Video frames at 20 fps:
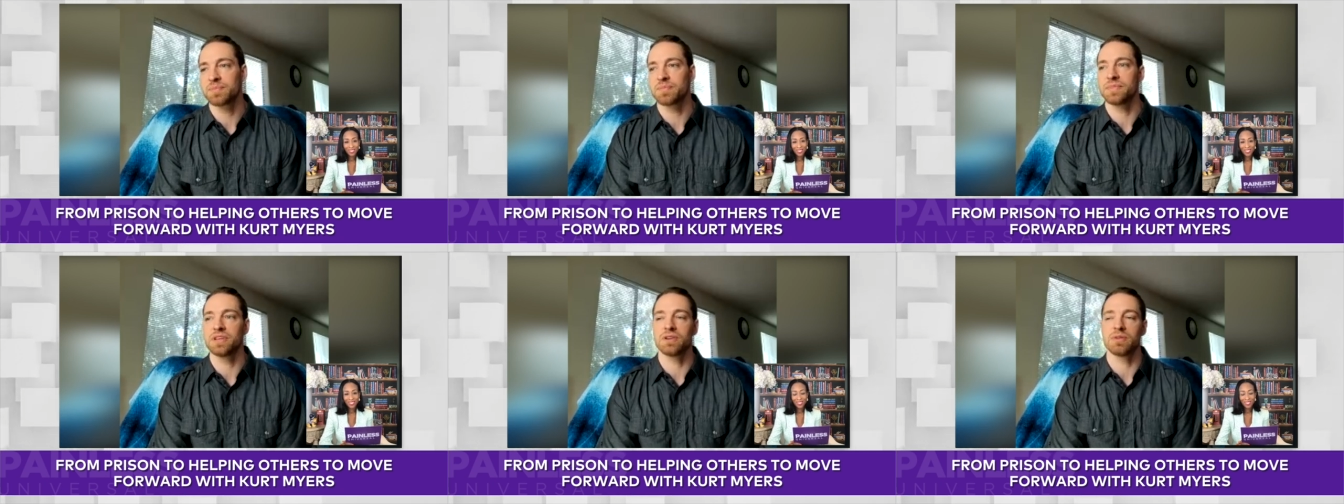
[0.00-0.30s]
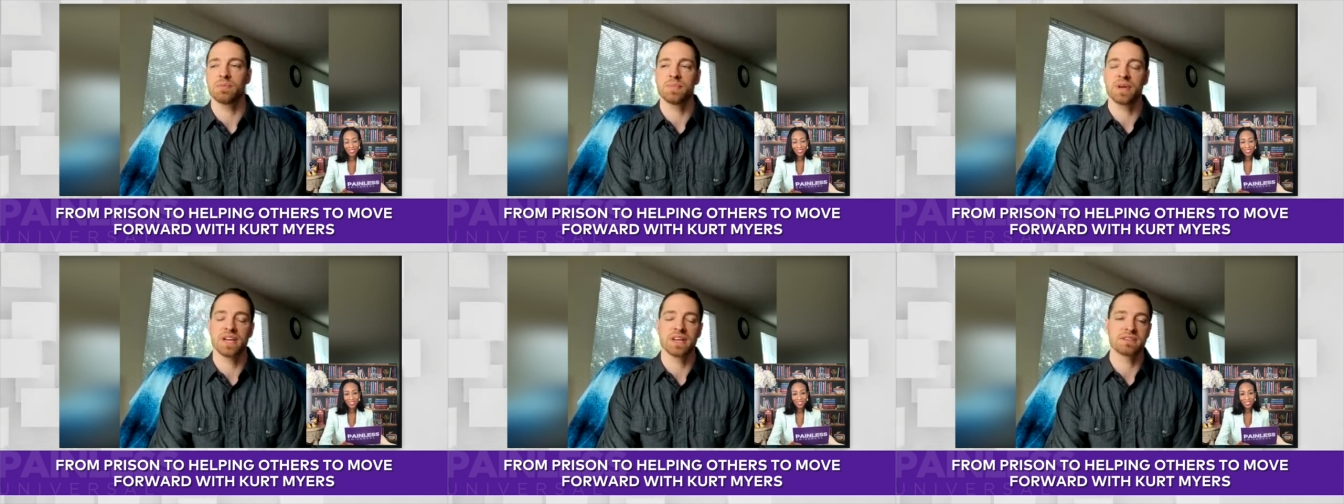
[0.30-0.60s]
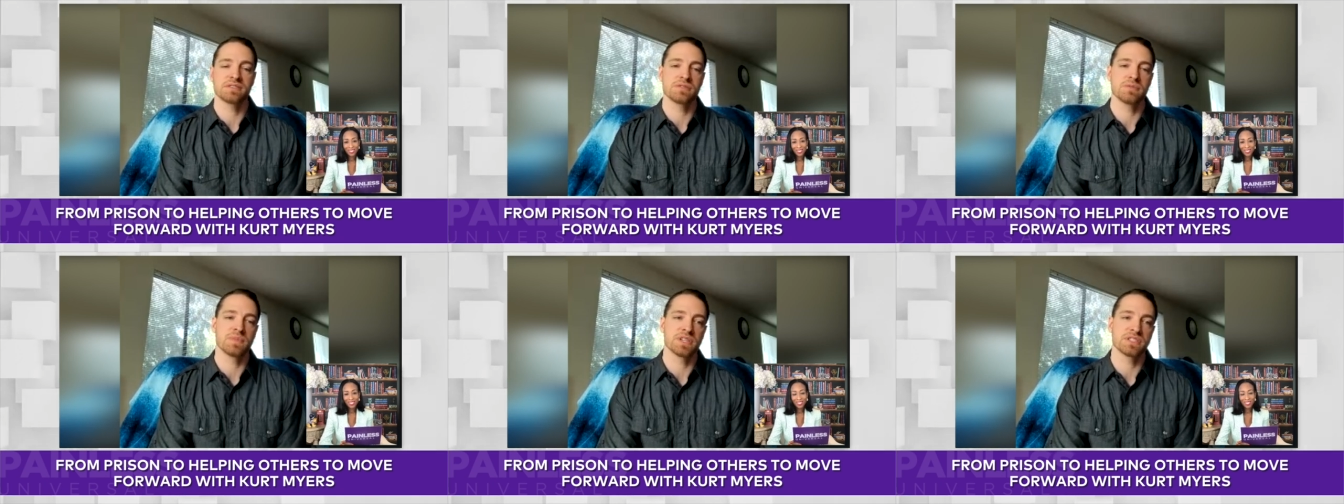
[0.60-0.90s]
you know,
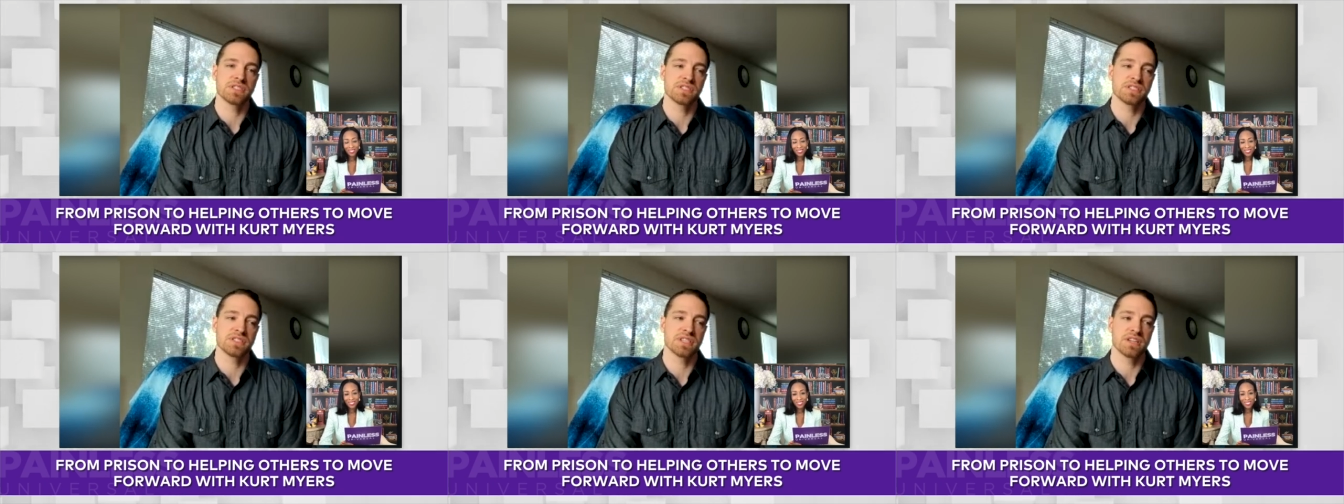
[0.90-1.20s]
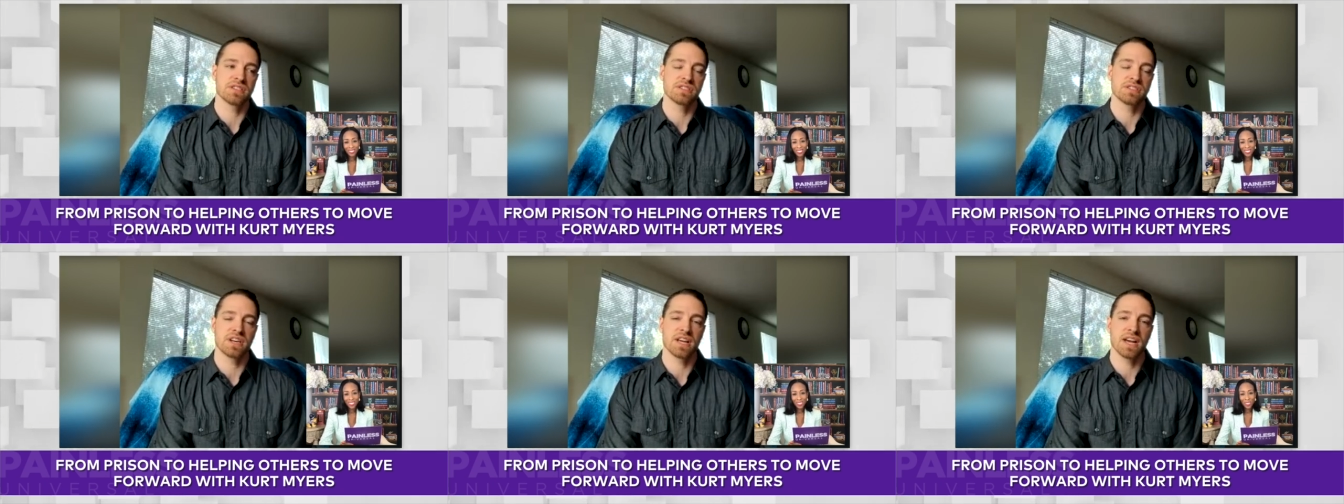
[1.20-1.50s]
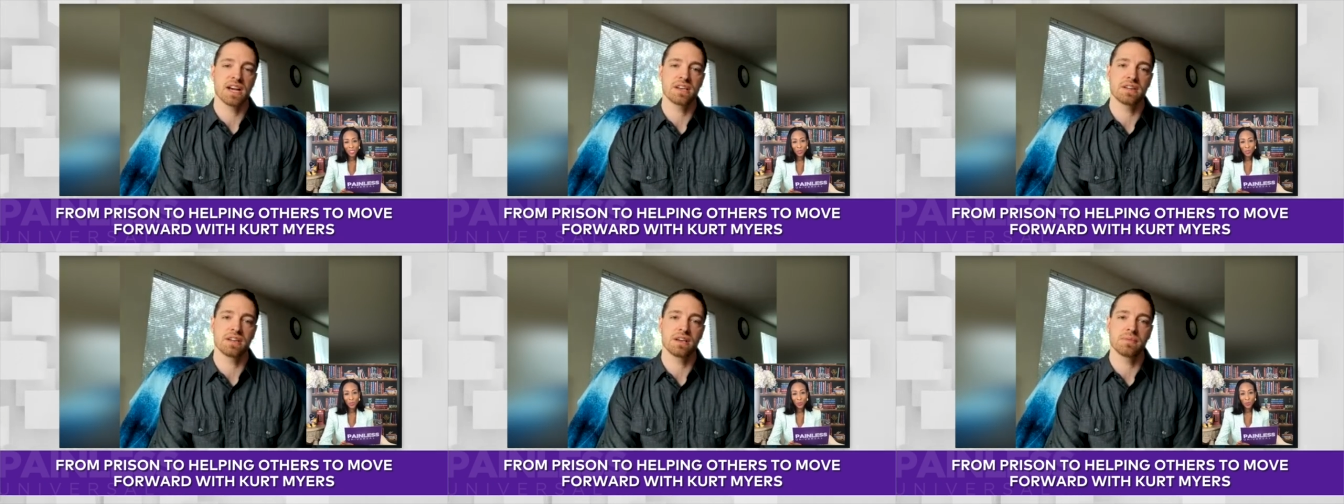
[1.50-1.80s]
paying too much attention
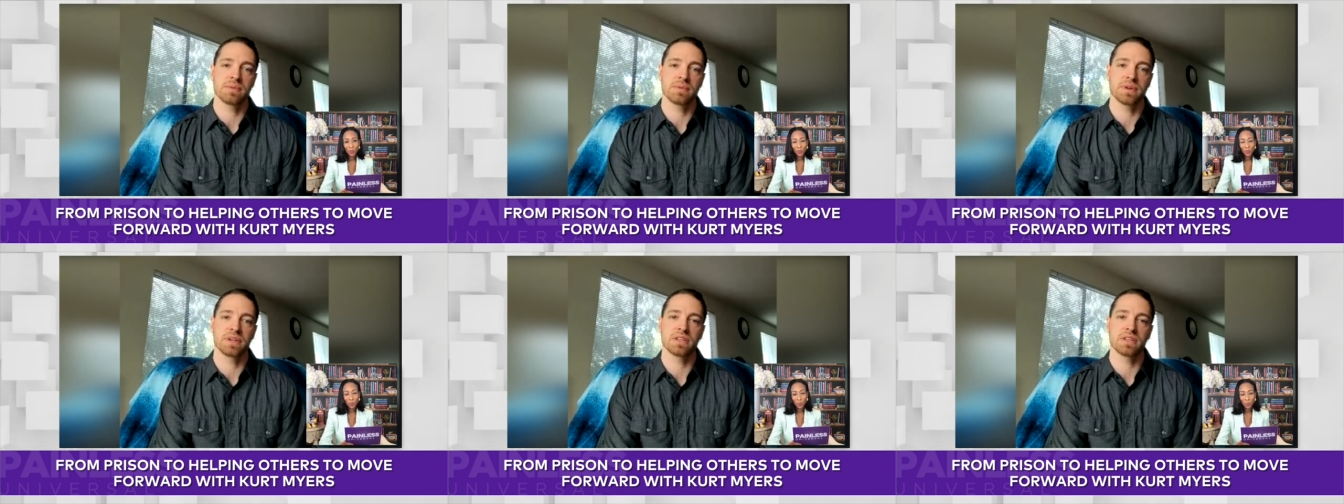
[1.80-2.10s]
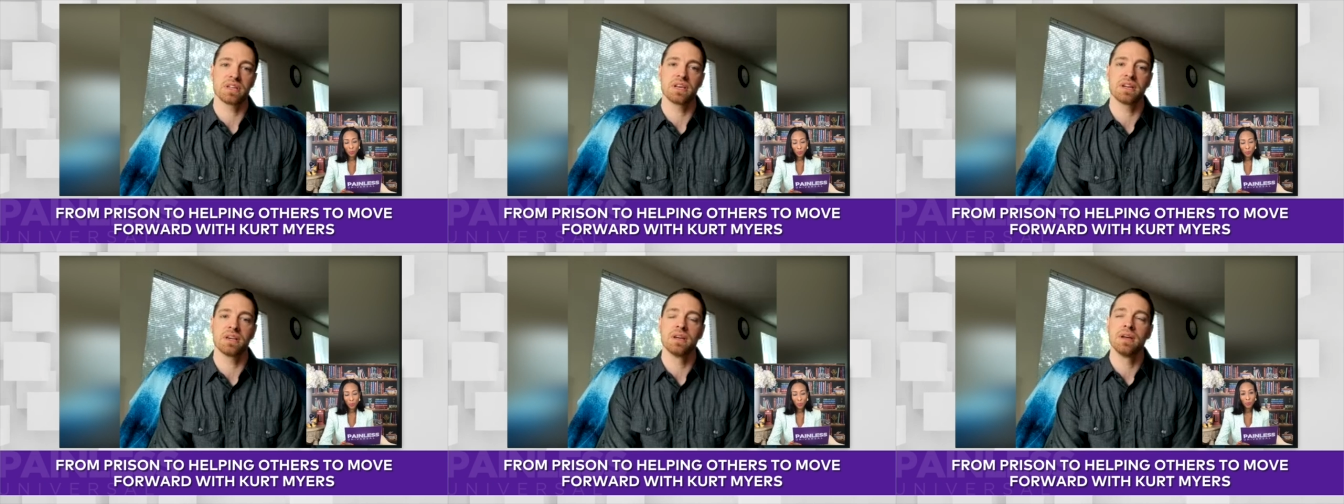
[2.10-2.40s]
academically.